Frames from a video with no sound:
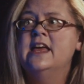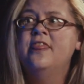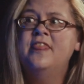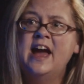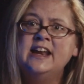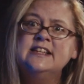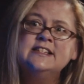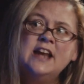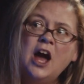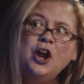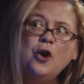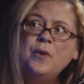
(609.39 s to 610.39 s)
That is
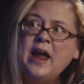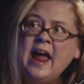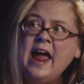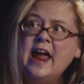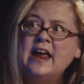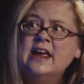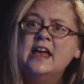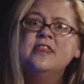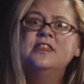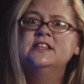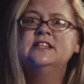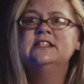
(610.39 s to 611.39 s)
not okay.
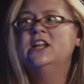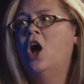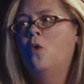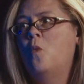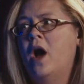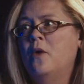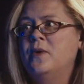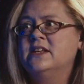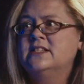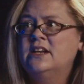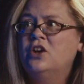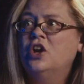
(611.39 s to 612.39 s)
This is not why we
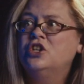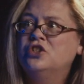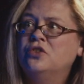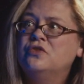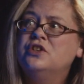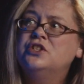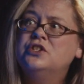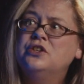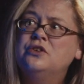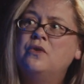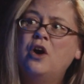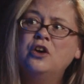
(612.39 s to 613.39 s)
send our children
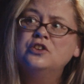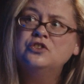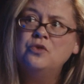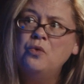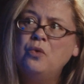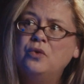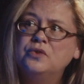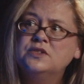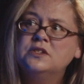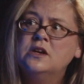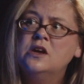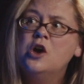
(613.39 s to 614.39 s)
to our schools.